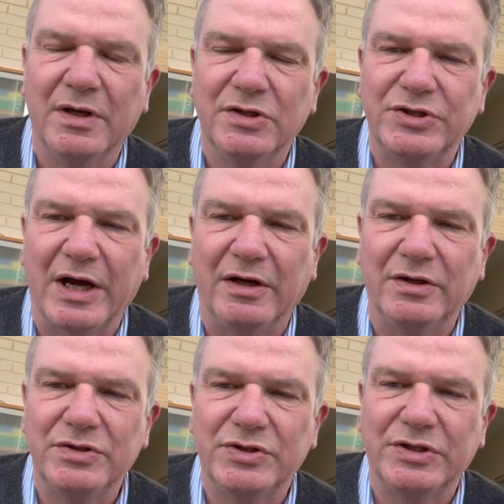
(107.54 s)

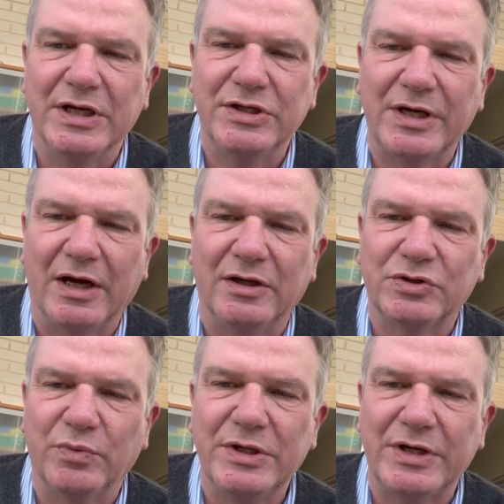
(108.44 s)
challenge,
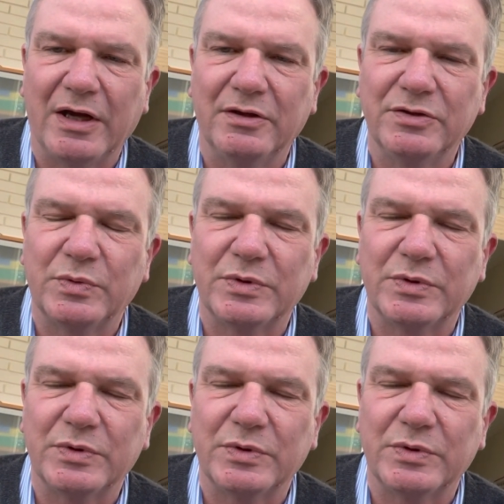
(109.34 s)
de-challenge, re-challenge,